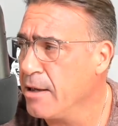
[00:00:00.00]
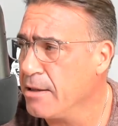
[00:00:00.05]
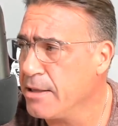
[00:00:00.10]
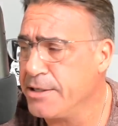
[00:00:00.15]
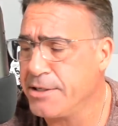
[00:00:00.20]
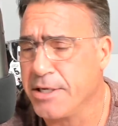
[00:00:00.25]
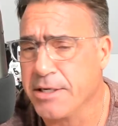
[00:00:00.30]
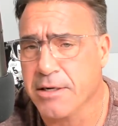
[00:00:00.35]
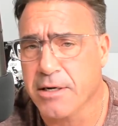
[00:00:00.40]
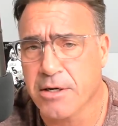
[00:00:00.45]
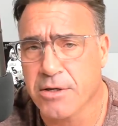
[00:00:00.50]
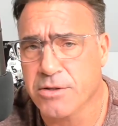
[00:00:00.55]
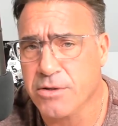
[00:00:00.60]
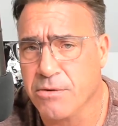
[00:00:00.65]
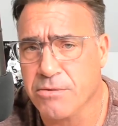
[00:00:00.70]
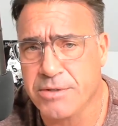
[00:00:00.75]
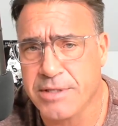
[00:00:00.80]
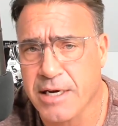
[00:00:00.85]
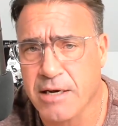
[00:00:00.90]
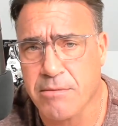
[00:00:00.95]
Listen,
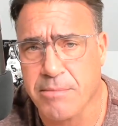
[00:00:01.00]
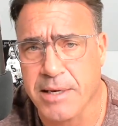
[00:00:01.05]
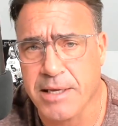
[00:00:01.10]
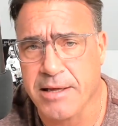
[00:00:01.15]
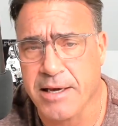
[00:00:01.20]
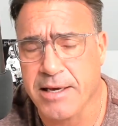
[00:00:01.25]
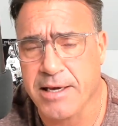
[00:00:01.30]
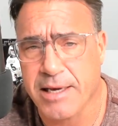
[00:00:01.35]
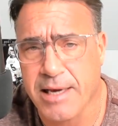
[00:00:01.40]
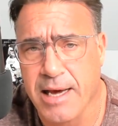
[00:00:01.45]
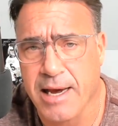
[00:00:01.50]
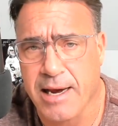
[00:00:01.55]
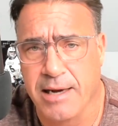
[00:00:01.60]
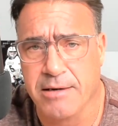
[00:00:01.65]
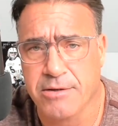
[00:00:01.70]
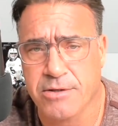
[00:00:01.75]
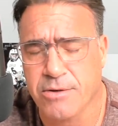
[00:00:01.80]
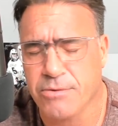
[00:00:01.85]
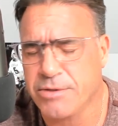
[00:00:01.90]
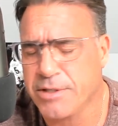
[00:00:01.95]
don't tell me that you can't.
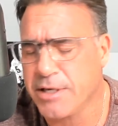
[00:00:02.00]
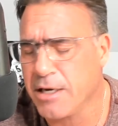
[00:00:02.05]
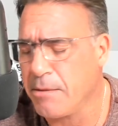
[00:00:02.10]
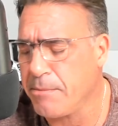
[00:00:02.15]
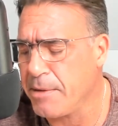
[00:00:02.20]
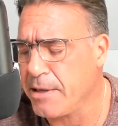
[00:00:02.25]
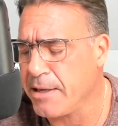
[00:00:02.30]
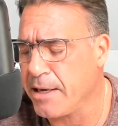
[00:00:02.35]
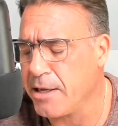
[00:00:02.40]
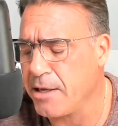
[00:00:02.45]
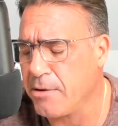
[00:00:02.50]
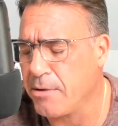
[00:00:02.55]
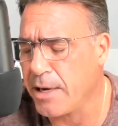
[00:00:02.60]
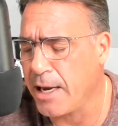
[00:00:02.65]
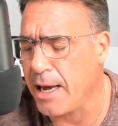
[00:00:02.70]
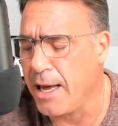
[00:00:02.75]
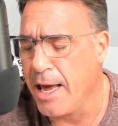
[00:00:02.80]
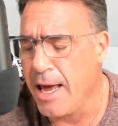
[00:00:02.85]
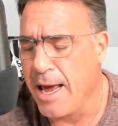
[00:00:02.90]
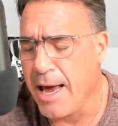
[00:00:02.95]
Don't tell me that you
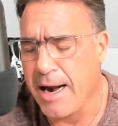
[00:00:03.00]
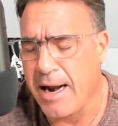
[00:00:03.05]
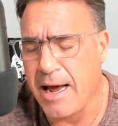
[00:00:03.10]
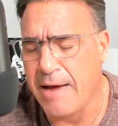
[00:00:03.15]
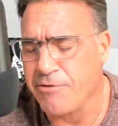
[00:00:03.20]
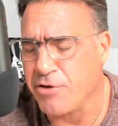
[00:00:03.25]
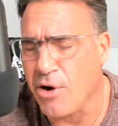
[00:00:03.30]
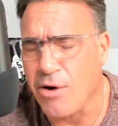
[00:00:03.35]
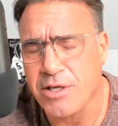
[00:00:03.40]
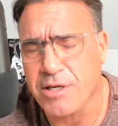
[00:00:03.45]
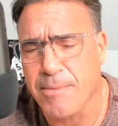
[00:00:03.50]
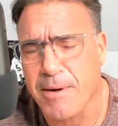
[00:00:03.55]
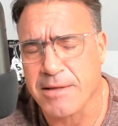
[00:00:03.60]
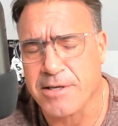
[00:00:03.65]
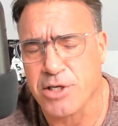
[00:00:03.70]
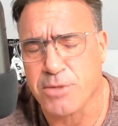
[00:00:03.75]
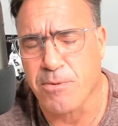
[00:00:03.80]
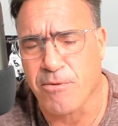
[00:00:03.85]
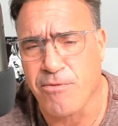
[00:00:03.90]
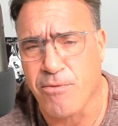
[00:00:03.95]
can't. And I've talked about
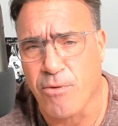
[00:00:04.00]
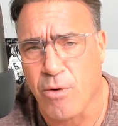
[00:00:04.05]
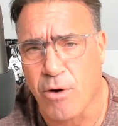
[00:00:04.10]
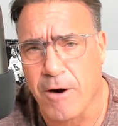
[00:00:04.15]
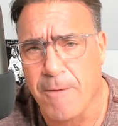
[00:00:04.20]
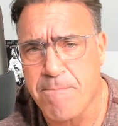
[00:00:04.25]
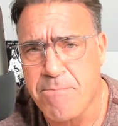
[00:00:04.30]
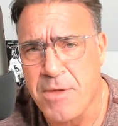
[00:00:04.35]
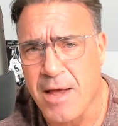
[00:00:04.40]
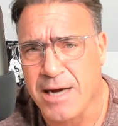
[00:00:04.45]
before.